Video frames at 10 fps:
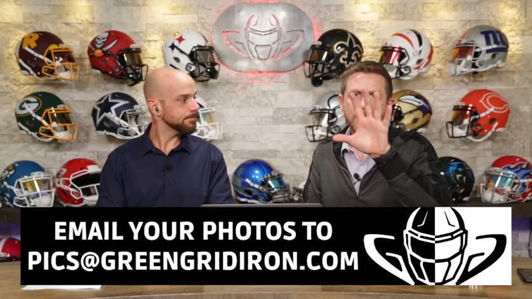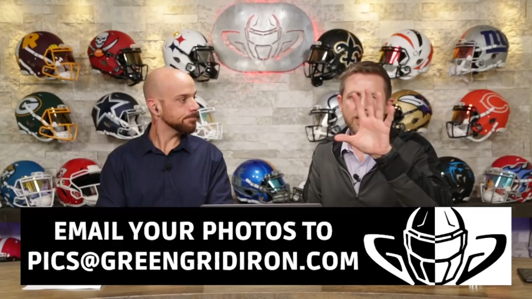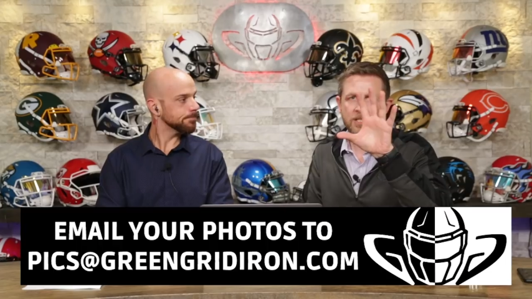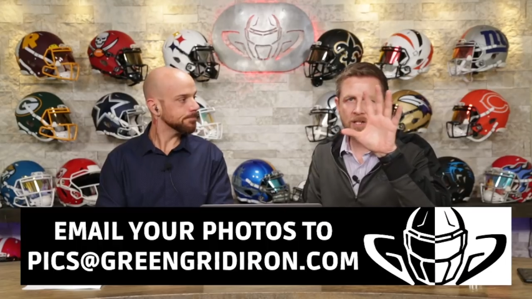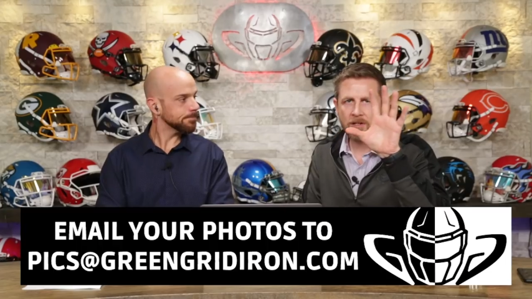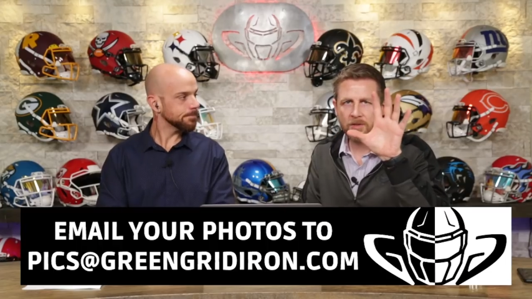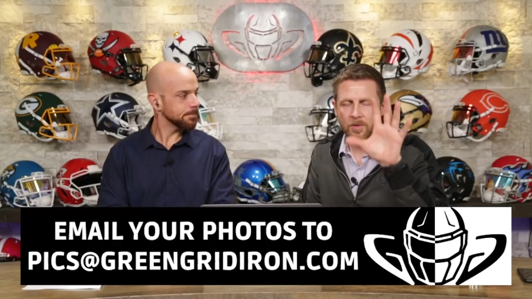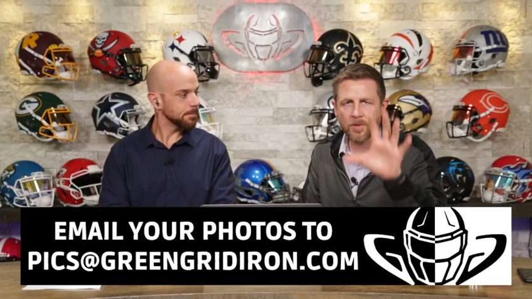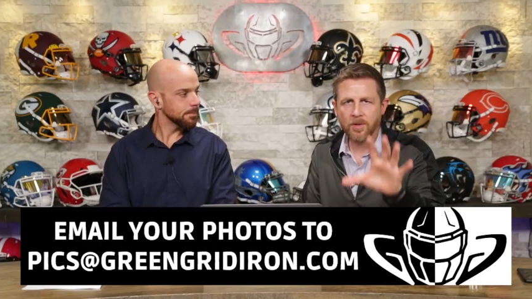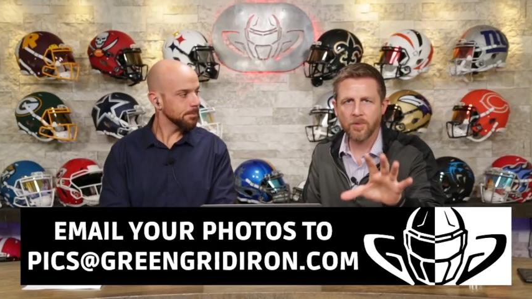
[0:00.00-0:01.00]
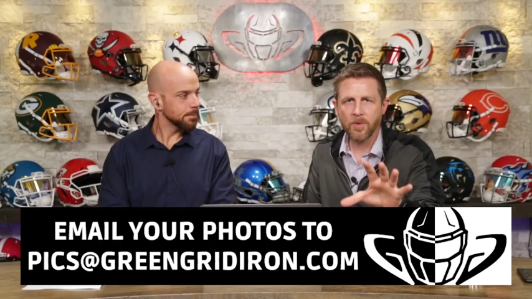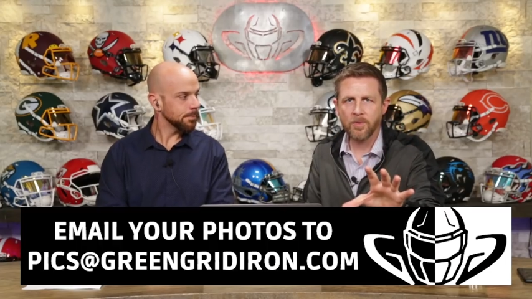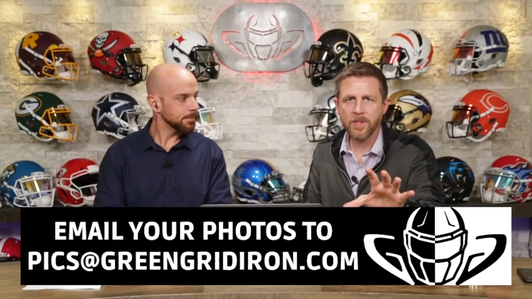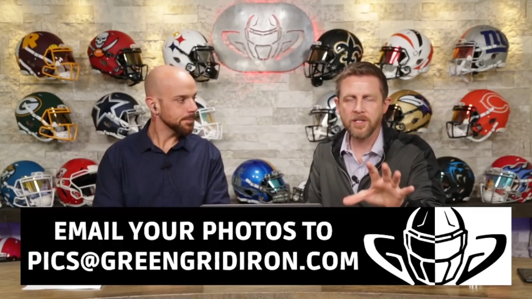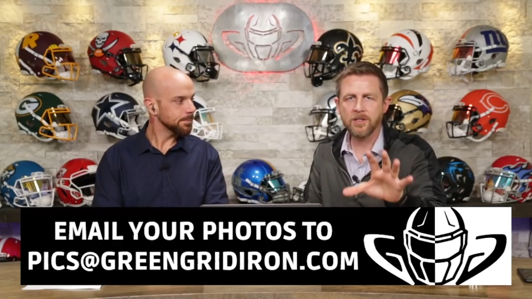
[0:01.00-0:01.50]
Speaker 1: with this show or what
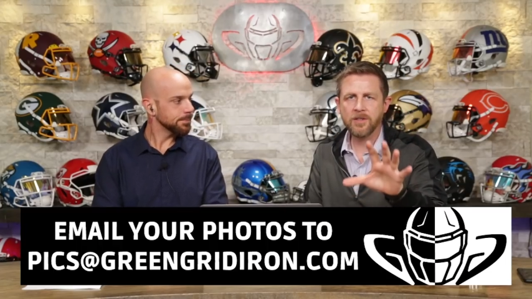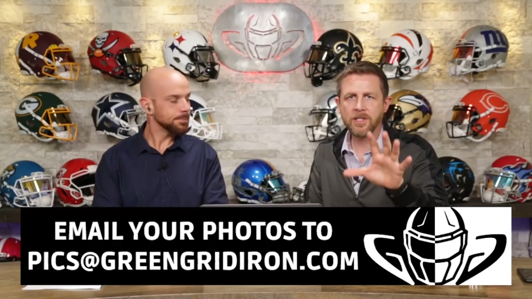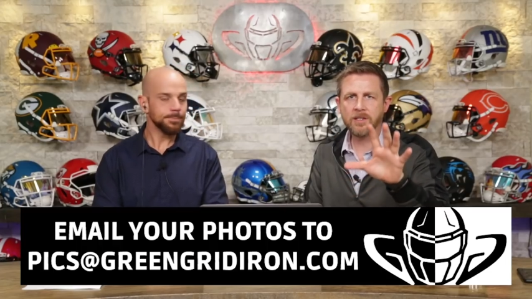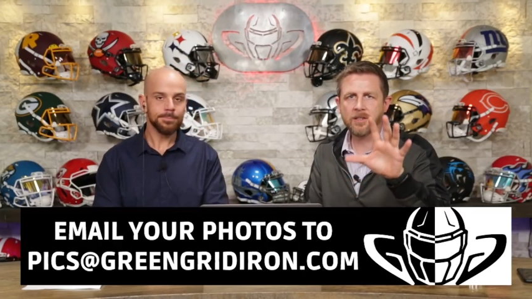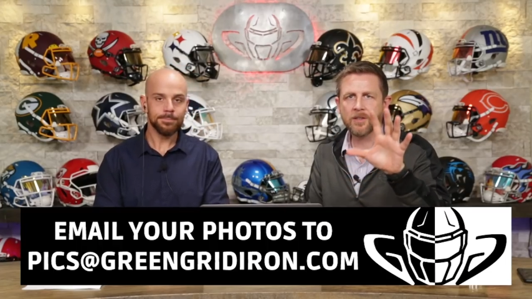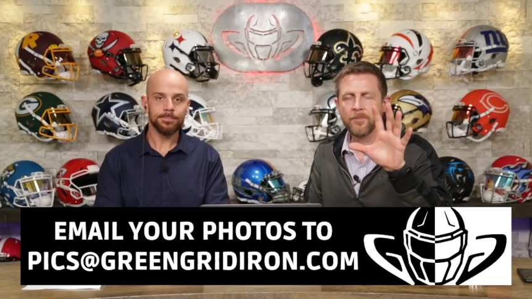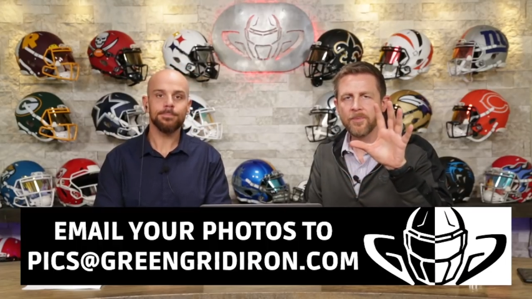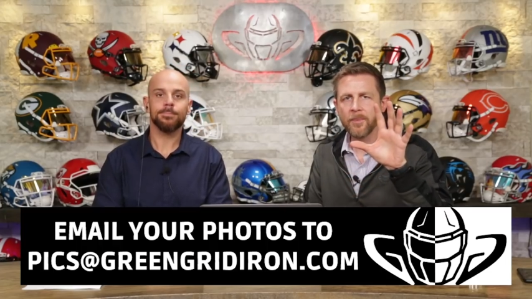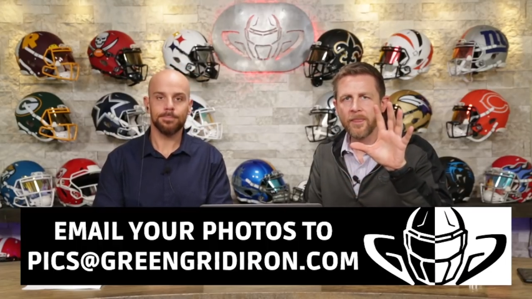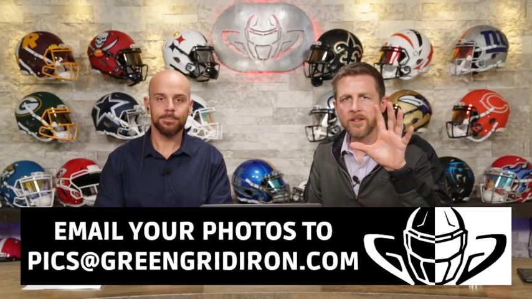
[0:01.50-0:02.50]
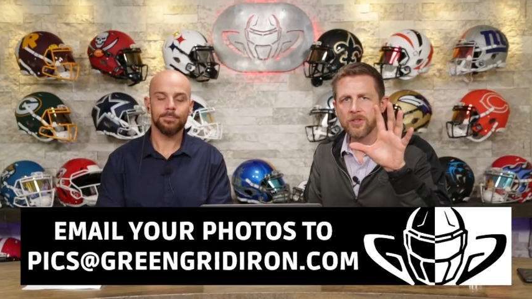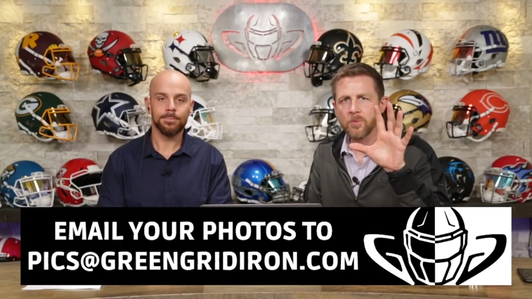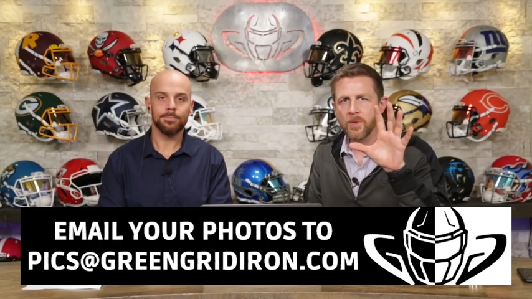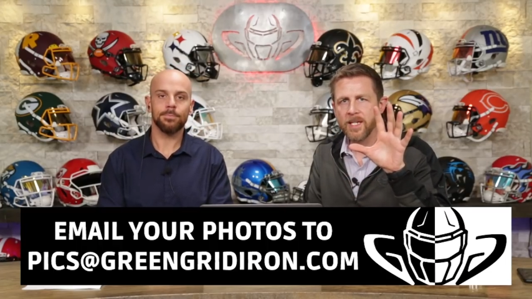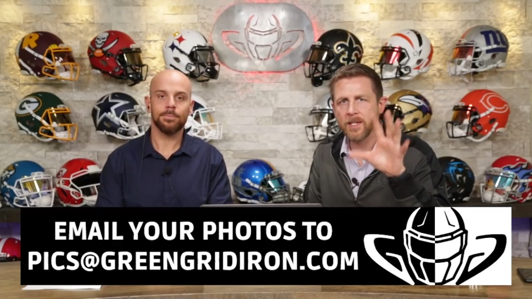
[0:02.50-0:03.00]
we do here, so
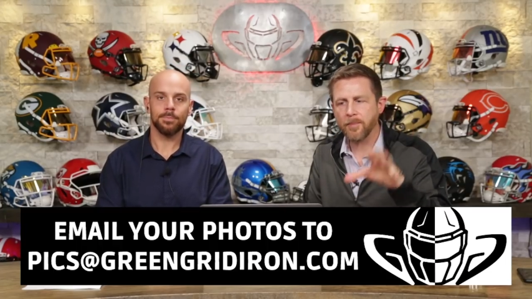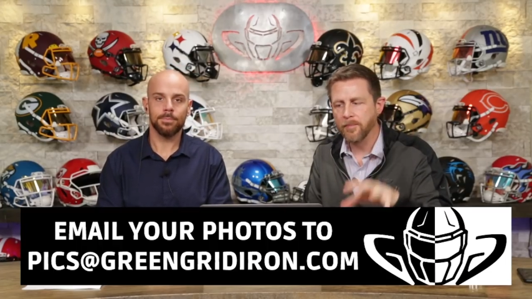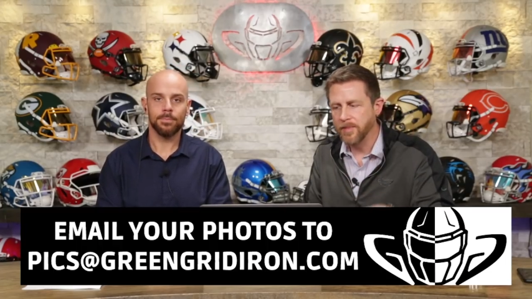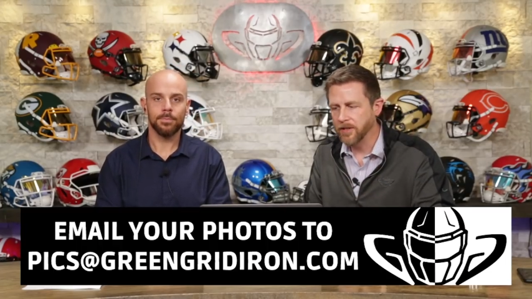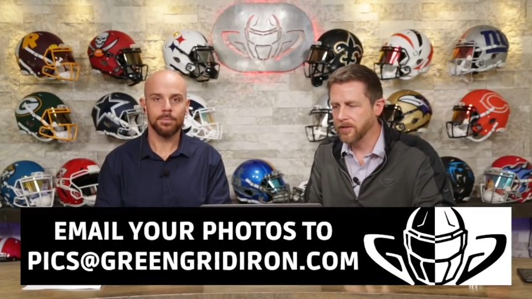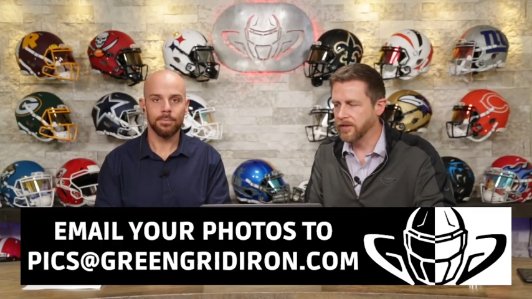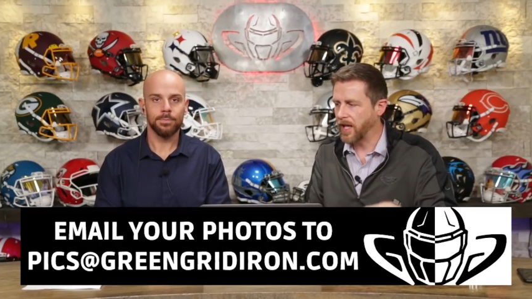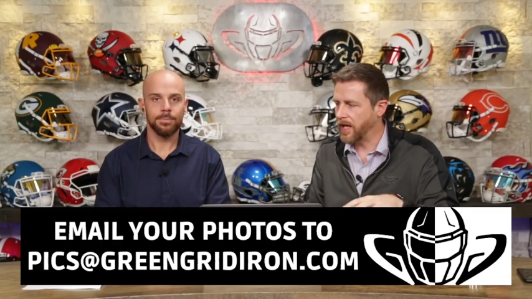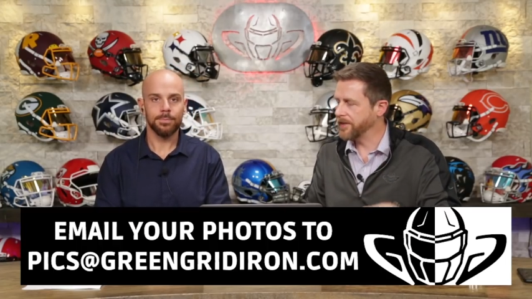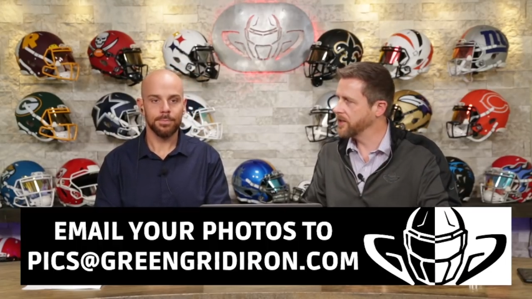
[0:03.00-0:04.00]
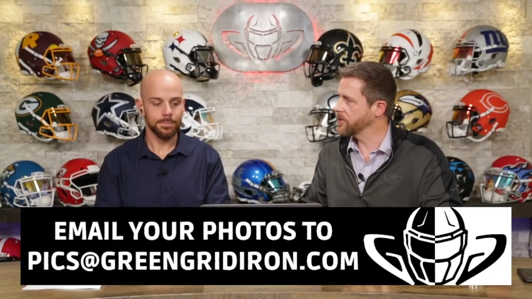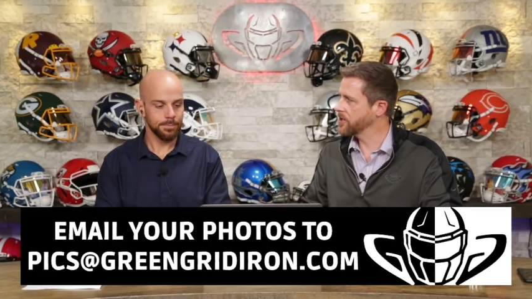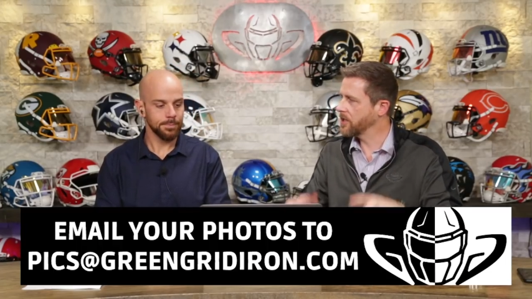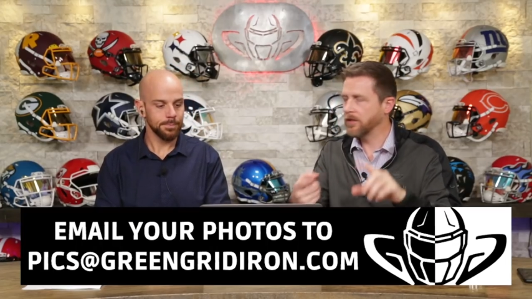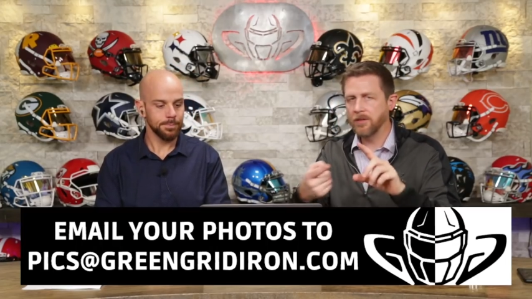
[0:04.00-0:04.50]
we build on this
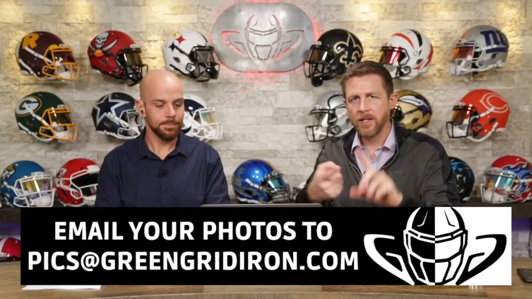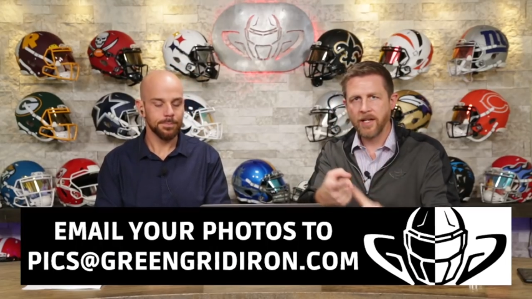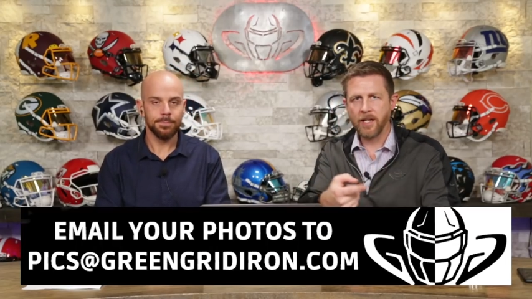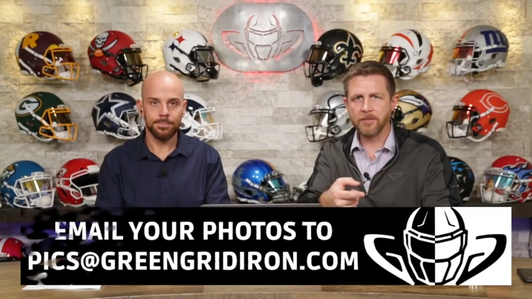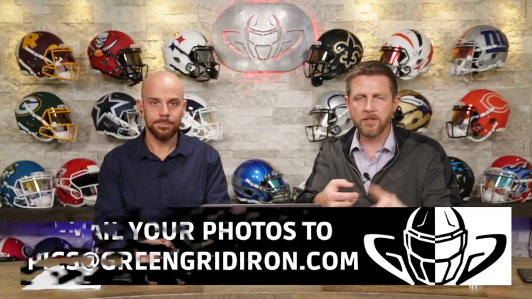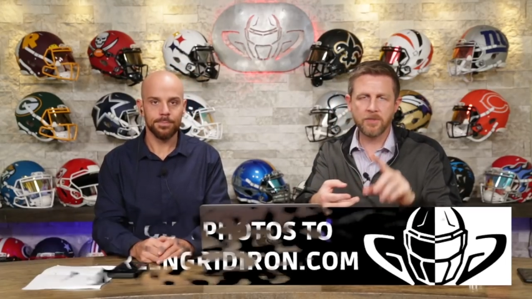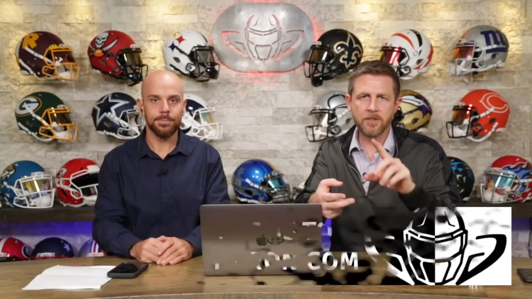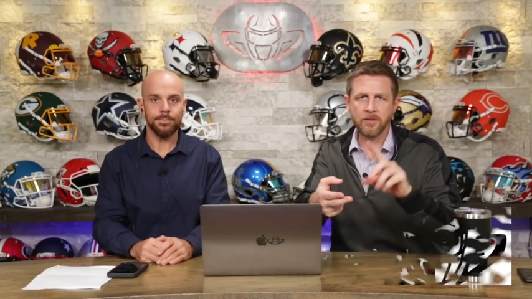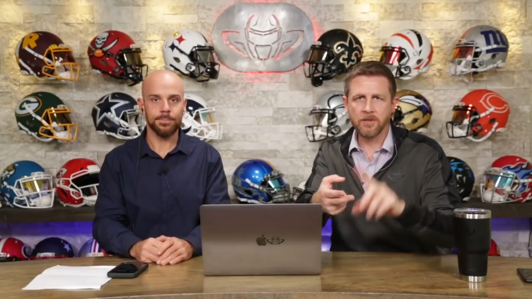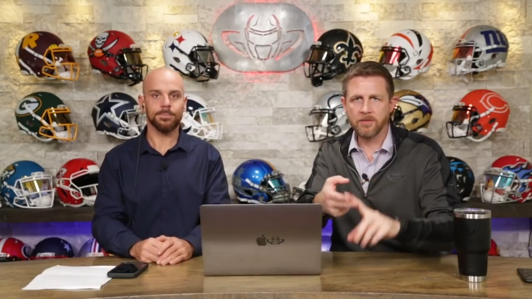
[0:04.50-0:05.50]
show helmets. We do